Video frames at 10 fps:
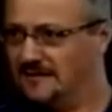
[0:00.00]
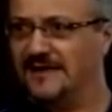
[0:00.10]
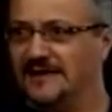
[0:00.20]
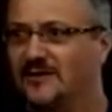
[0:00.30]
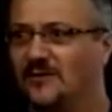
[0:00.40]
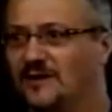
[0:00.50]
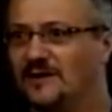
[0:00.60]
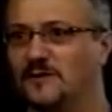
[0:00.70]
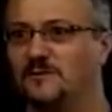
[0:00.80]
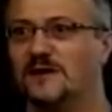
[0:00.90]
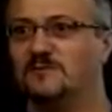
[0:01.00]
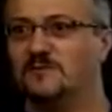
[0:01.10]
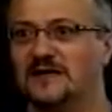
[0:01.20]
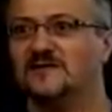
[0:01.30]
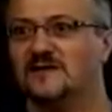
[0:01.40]
I can go in and put my
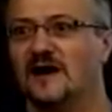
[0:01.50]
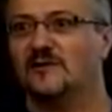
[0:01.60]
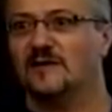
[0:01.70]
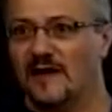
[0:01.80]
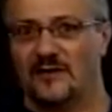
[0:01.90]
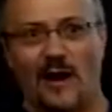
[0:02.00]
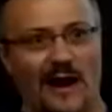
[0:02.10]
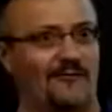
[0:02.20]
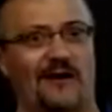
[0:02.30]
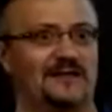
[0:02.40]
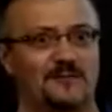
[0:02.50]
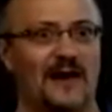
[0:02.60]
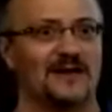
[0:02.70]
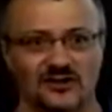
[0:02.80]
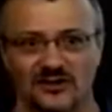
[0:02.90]
beans now in that quack grass
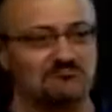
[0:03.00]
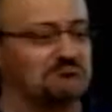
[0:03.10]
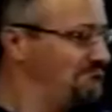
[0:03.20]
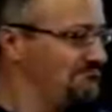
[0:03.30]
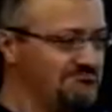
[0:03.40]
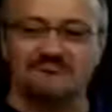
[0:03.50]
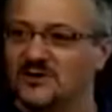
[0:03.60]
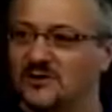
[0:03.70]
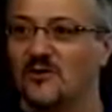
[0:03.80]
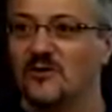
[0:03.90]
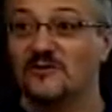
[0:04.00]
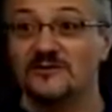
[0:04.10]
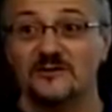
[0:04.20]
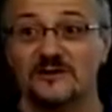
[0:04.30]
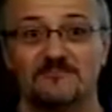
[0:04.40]
patch. The grower will do
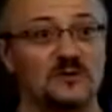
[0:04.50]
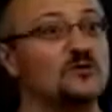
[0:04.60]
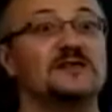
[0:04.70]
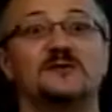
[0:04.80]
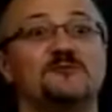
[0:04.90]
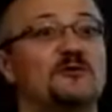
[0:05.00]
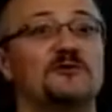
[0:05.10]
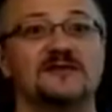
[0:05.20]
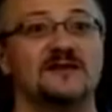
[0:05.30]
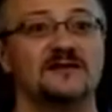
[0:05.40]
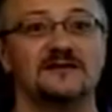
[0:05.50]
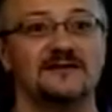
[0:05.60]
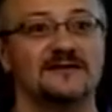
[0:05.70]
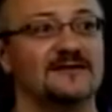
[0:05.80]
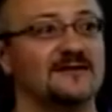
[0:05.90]
it. Who's experienced this?
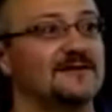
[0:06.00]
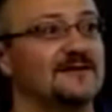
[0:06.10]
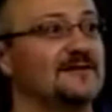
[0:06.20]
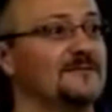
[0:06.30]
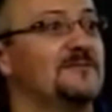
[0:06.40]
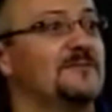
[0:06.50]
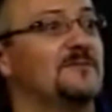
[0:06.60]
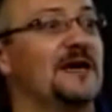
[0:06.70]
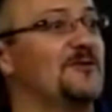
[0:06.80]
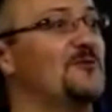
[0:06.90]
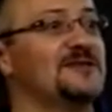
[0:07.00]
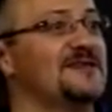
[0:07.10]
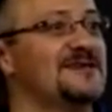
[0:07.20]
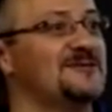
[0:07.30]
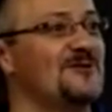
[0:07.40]
Matt, what's the
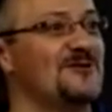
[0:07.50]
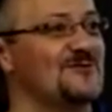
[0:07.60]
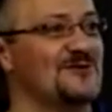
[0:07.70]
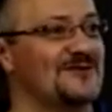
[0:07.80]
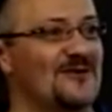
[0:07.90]
experience with the grower?